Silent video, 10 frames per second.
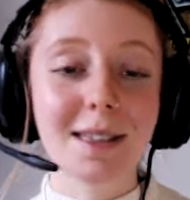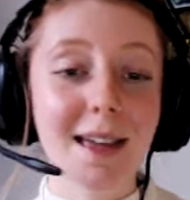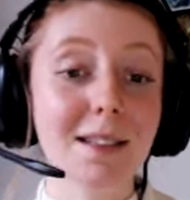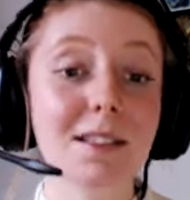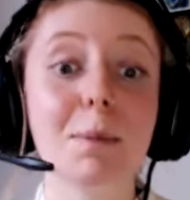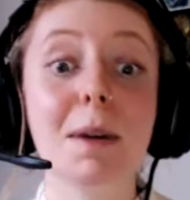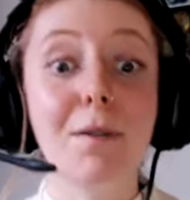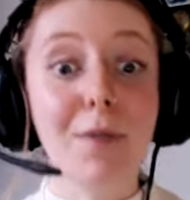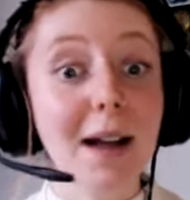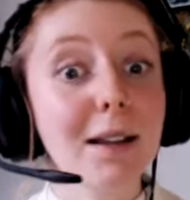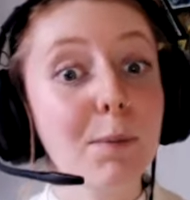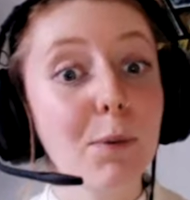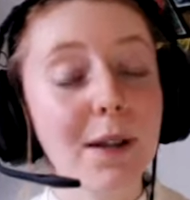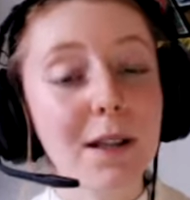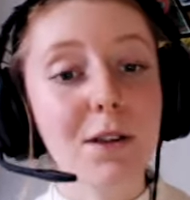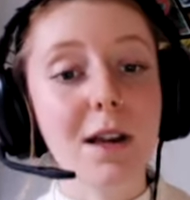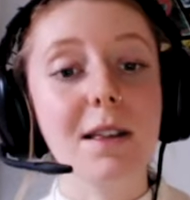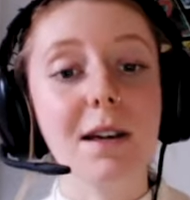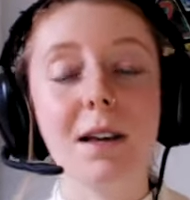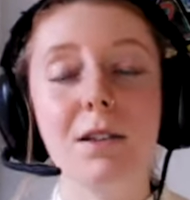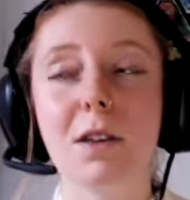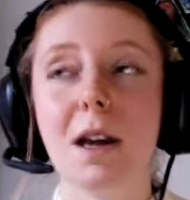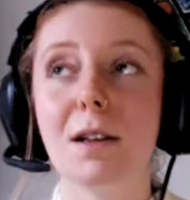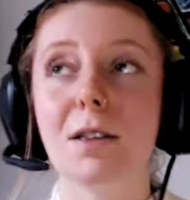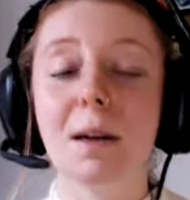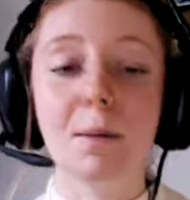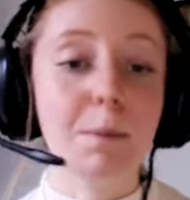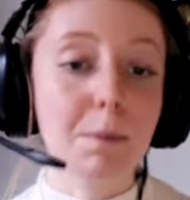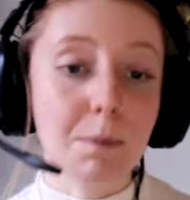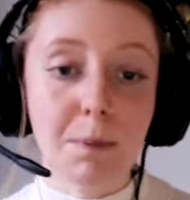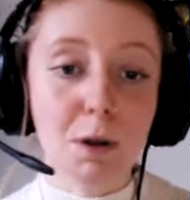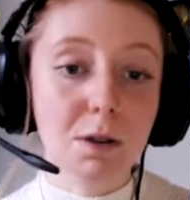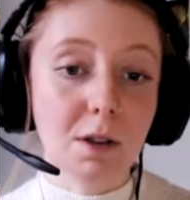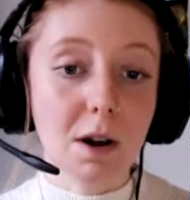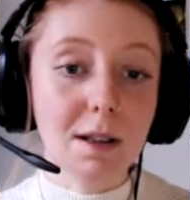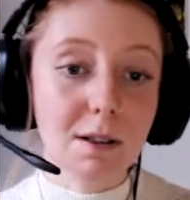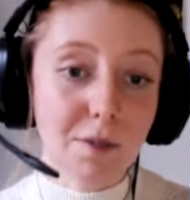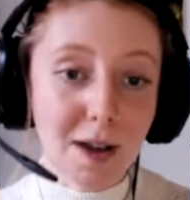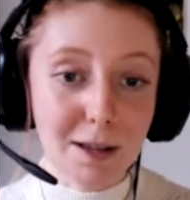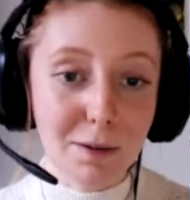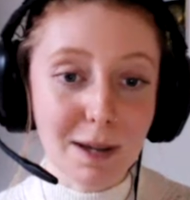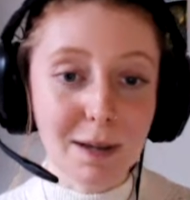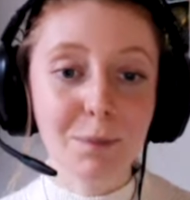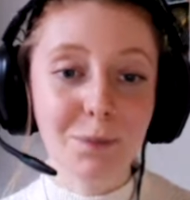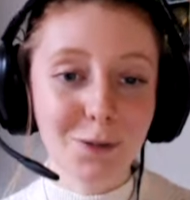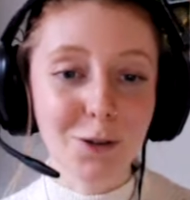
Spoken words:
There has to be a valuable energetic exchange that both sides are valuing.